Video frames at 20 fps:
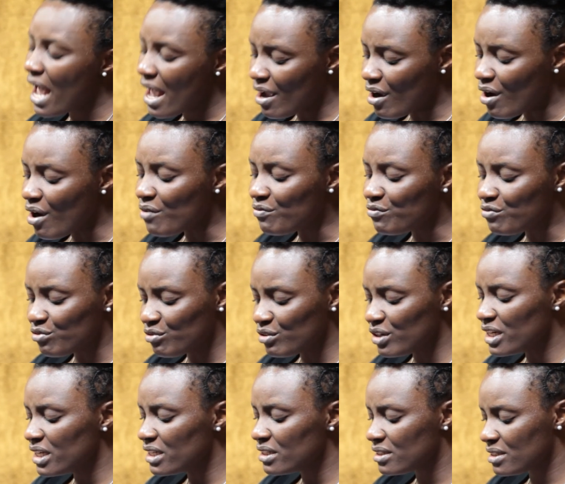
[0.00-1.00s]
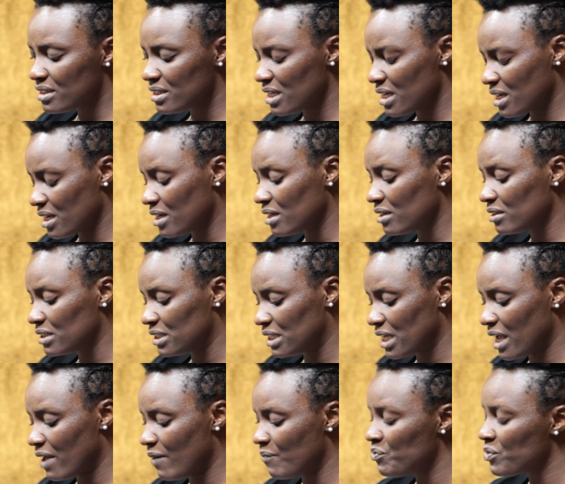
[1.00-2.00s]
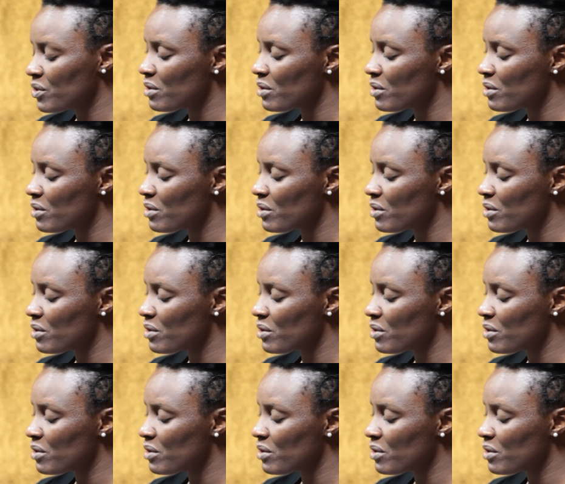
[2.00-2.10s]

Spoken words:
every single day,